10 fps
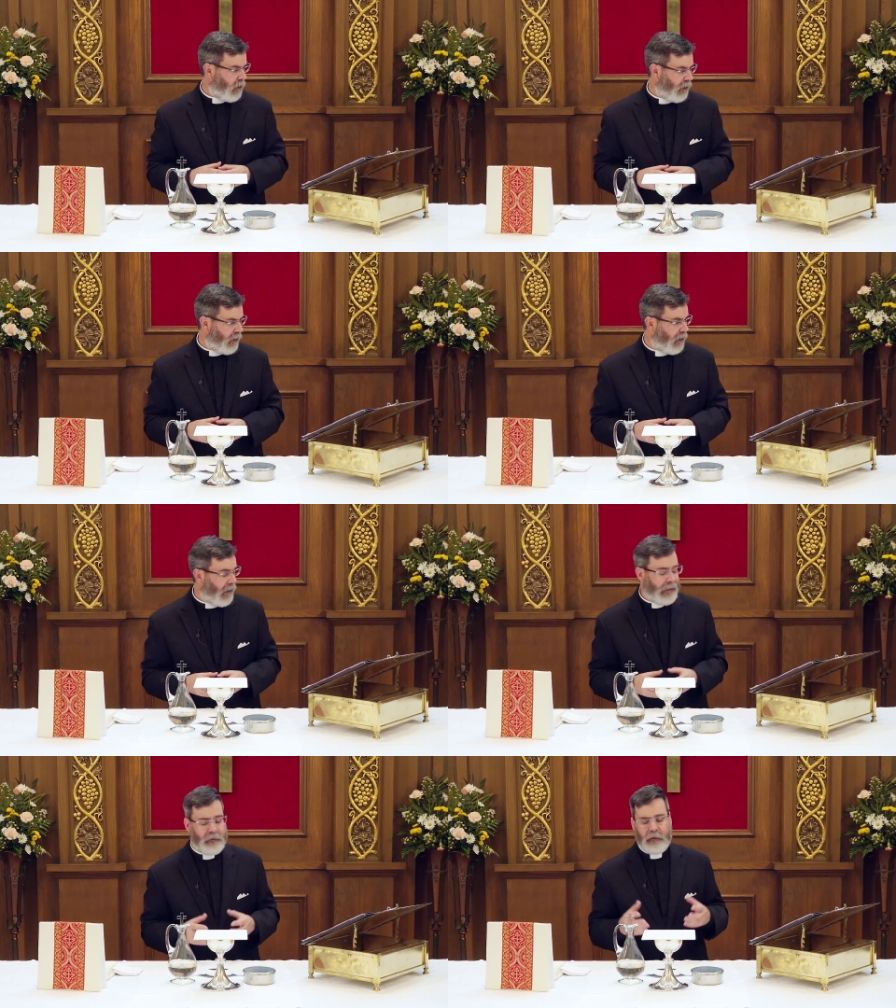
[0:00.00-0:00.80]

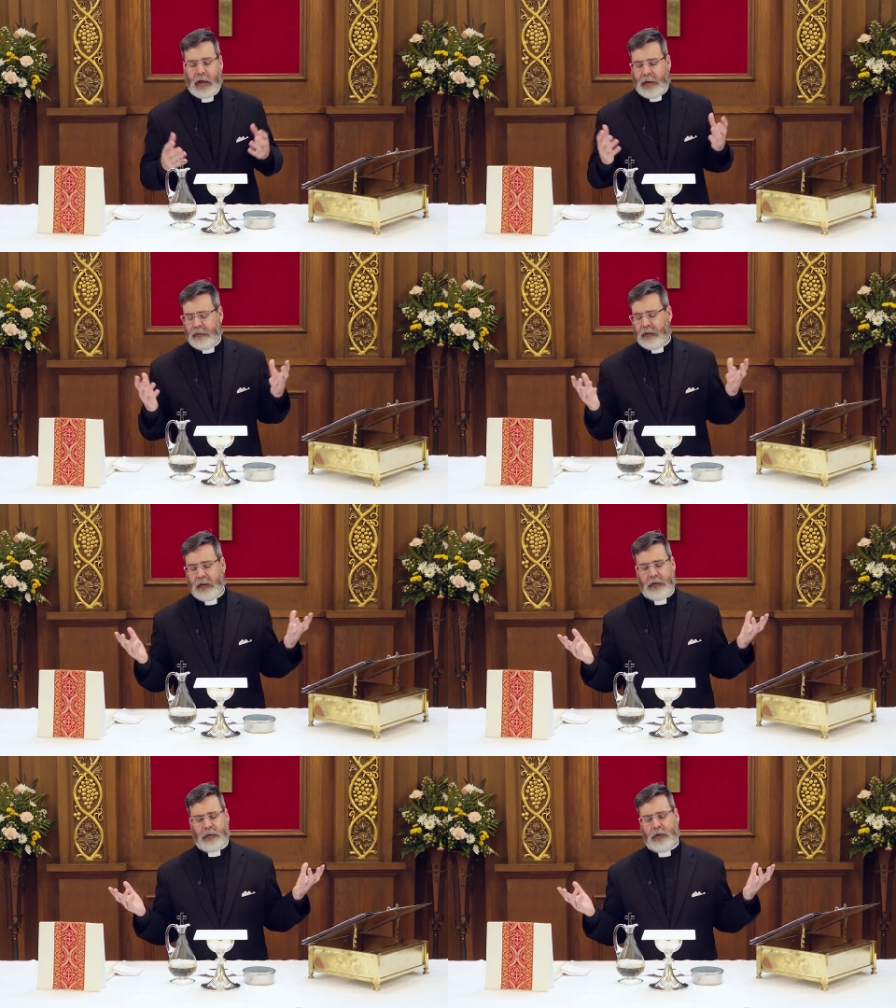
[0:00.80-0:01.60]
I do not
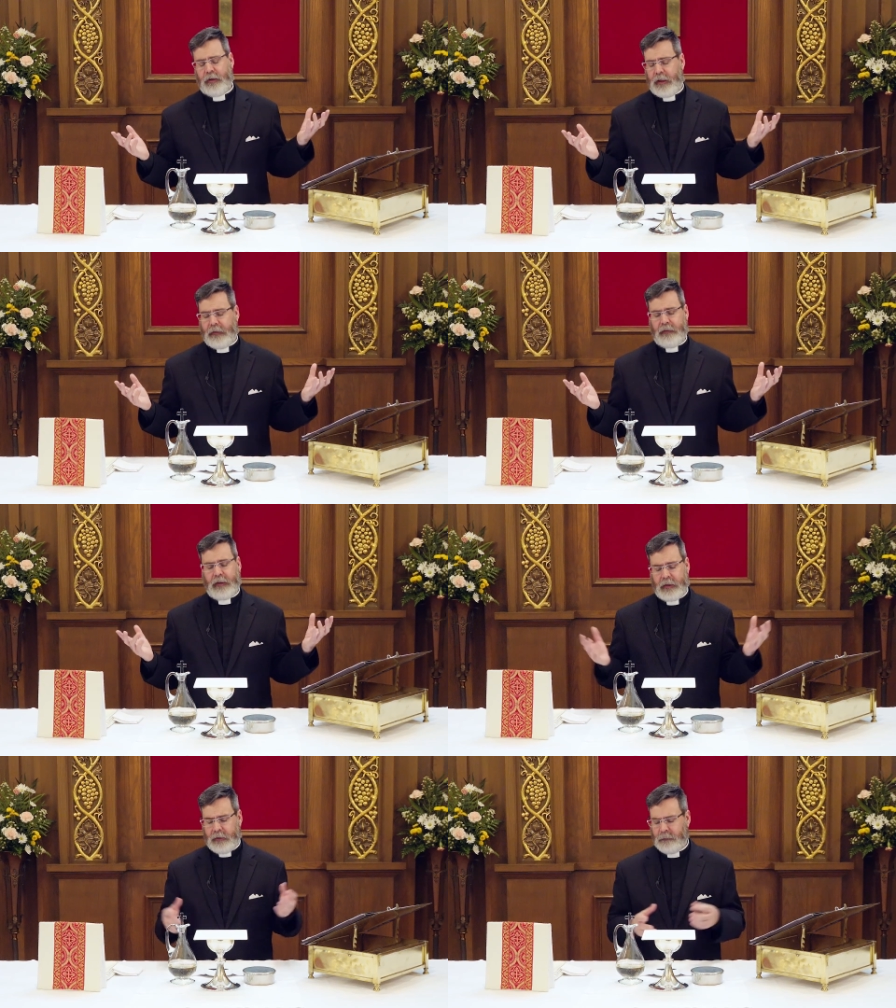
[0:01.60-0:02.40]
think it's a good
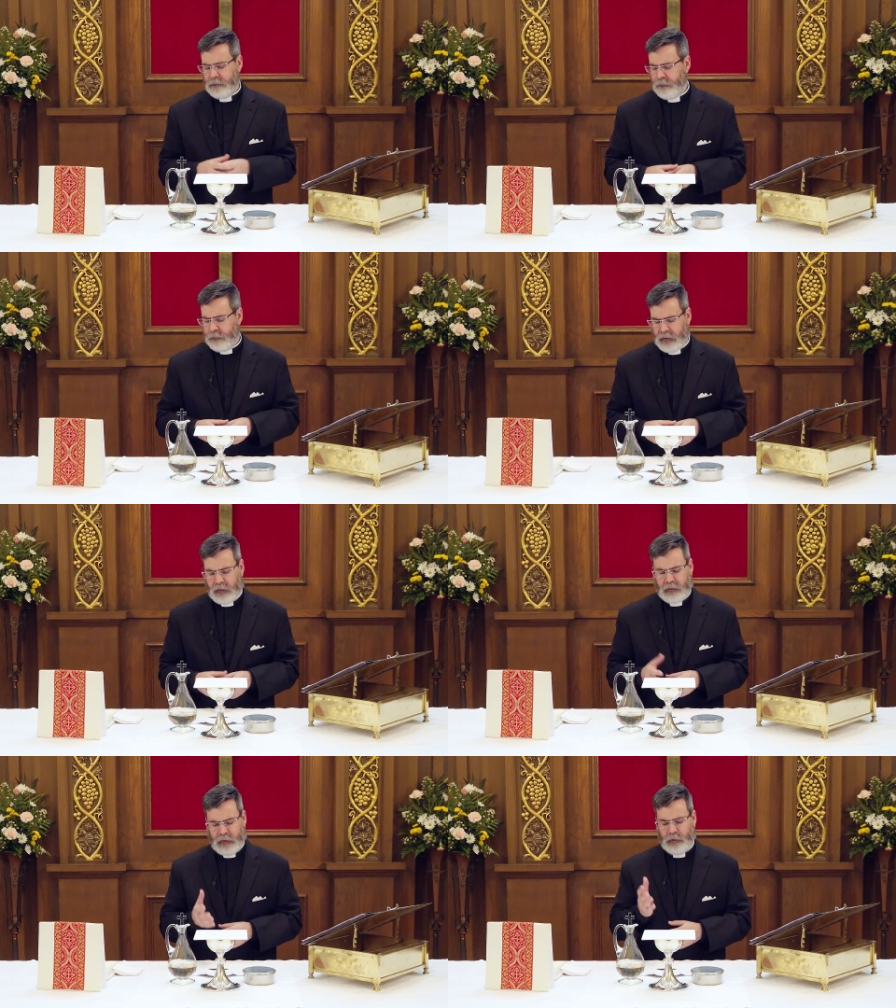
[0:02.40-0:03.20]
idea.
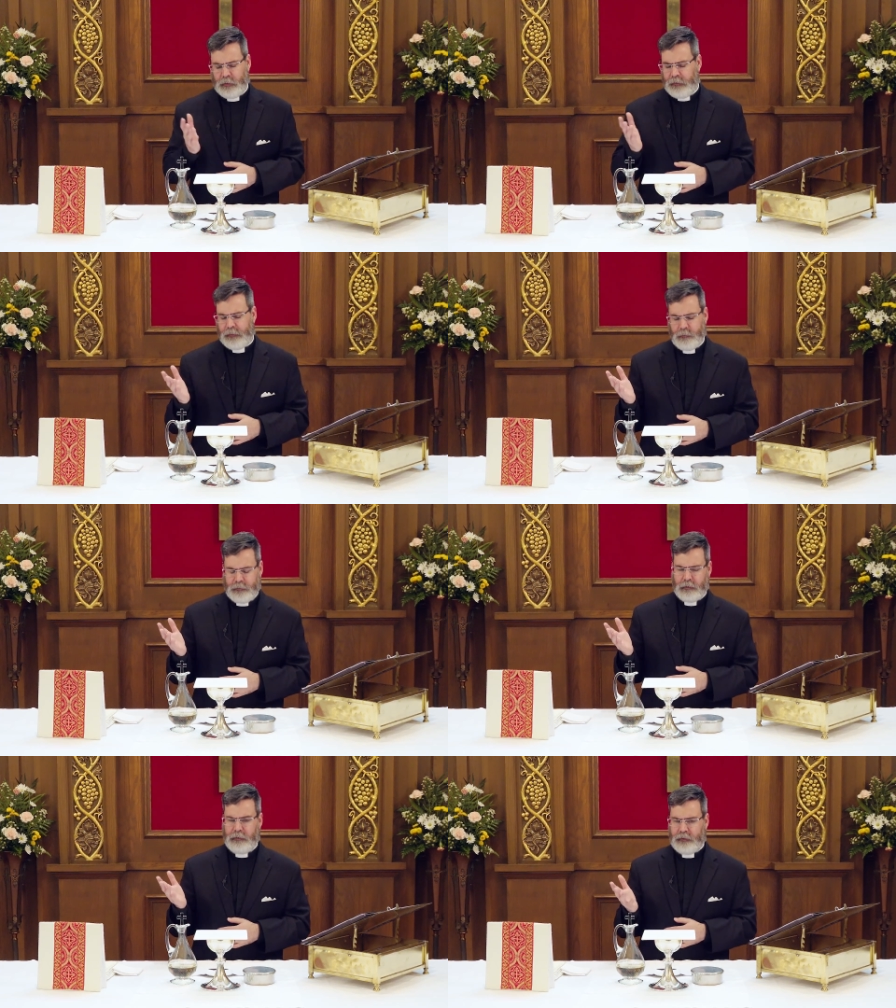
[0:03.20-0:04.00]
I know that the
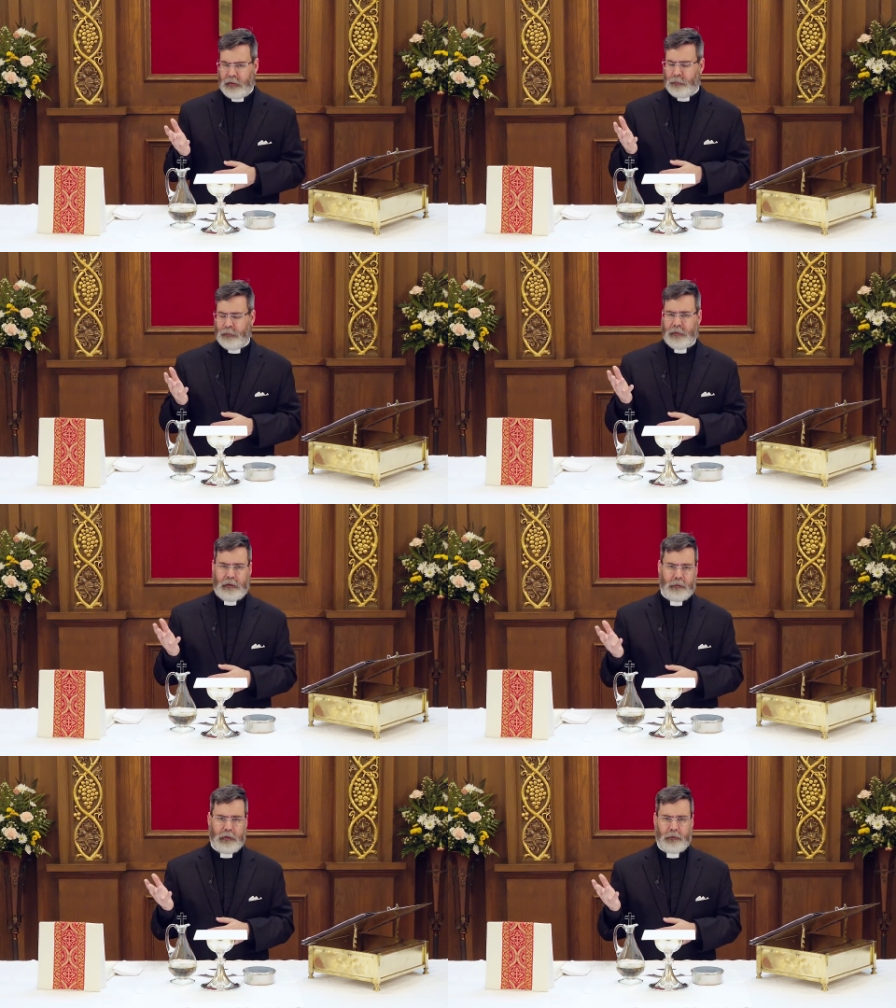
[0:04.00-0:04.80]
Missouri Synod
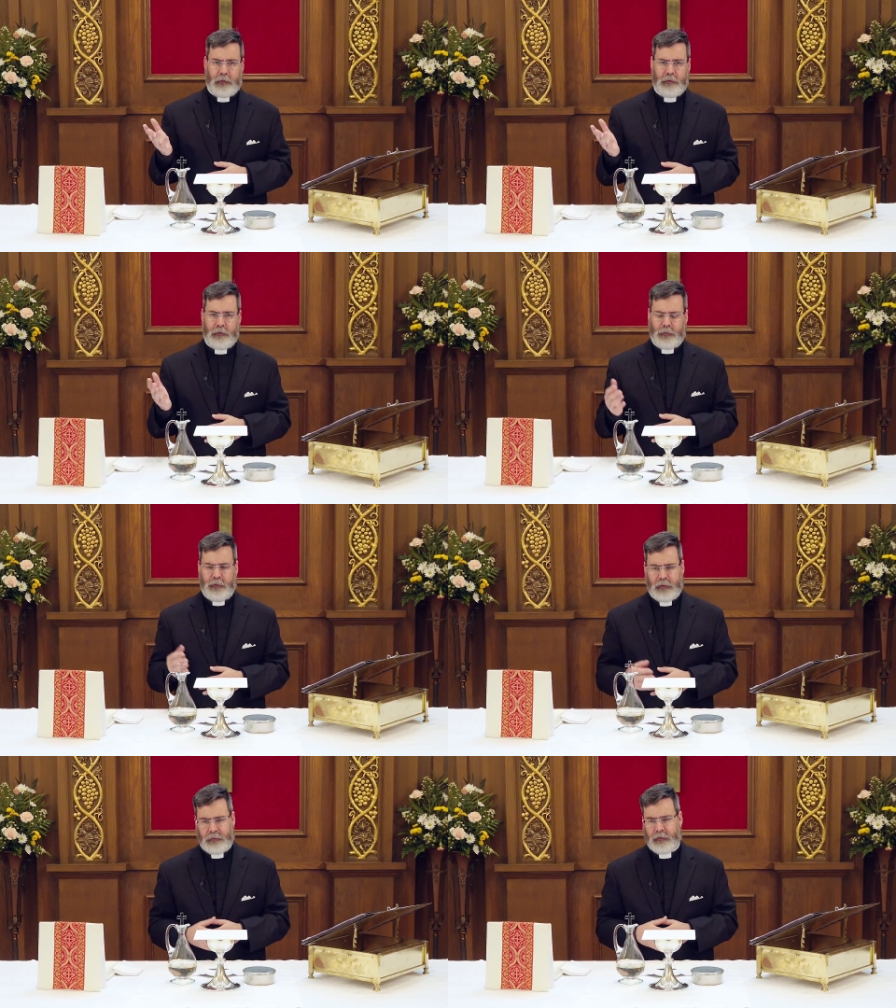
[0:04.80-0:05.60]
provides resources
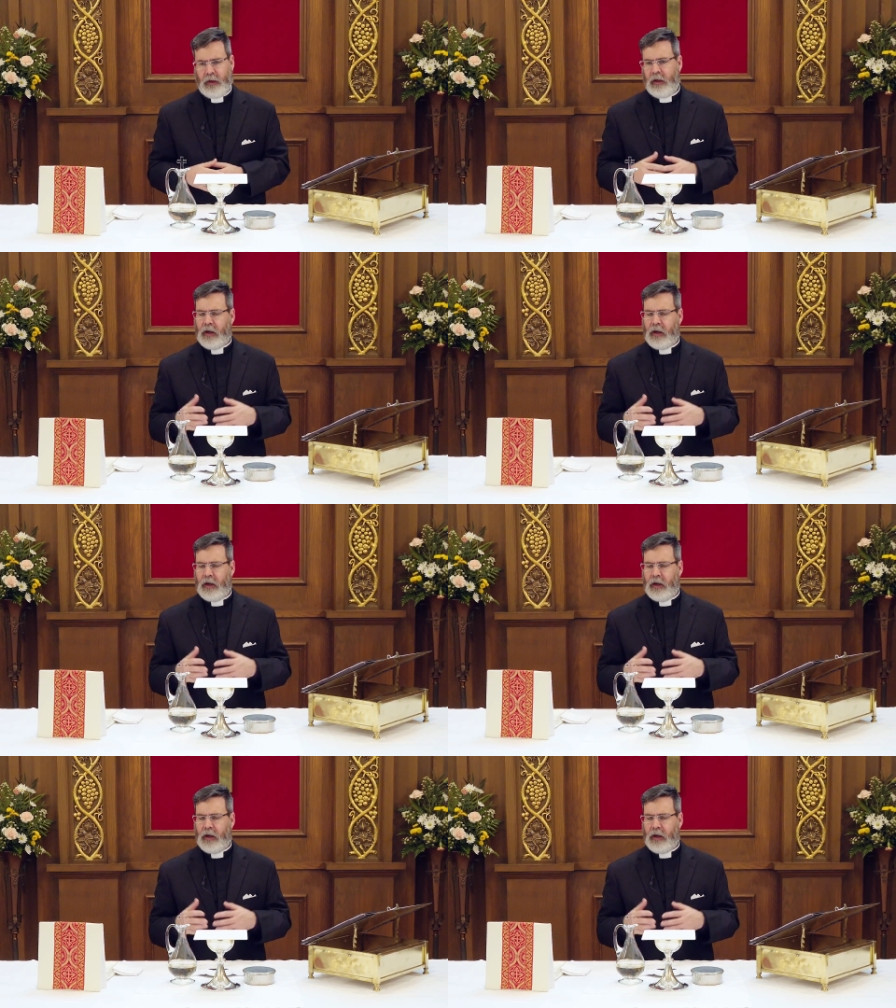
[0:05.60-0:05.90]
for this.